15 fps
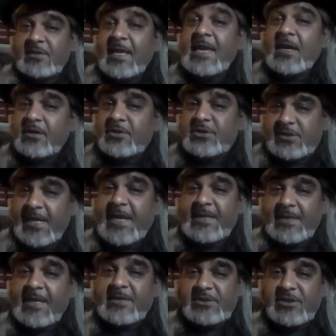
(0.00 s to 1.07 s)
They
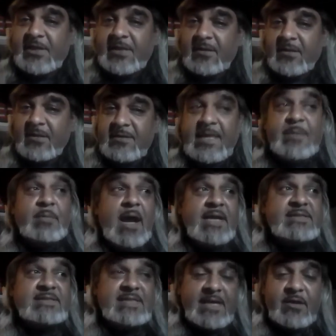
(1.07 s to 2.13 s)
understand that shit. They
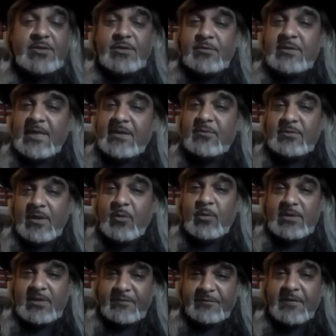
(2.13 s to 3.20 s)
might tell you they don't know
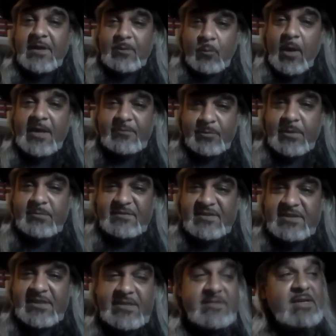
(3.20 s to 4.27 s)
what the fuck white privilege
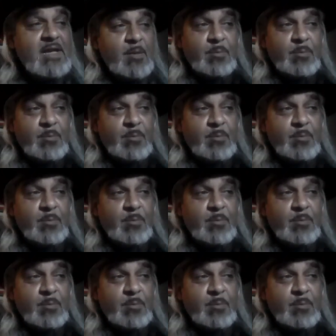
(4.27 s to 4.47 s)
is,